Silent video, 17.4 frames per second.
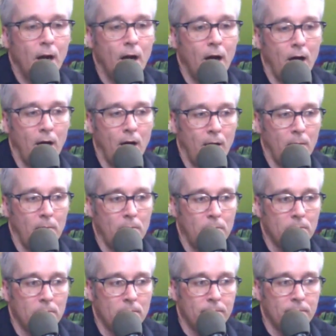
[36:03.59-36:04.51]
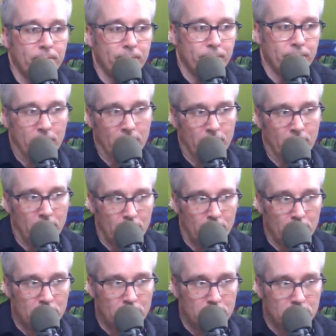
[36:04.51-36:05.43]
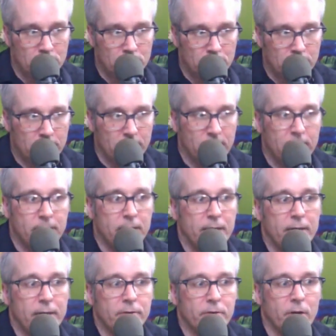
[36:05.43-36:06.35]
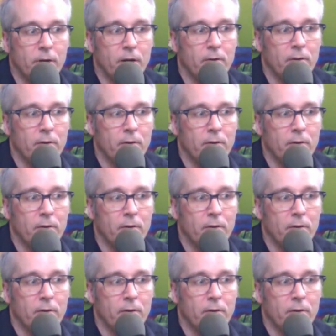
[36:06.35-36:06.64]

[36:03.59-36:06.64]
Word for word: Um, you know, there's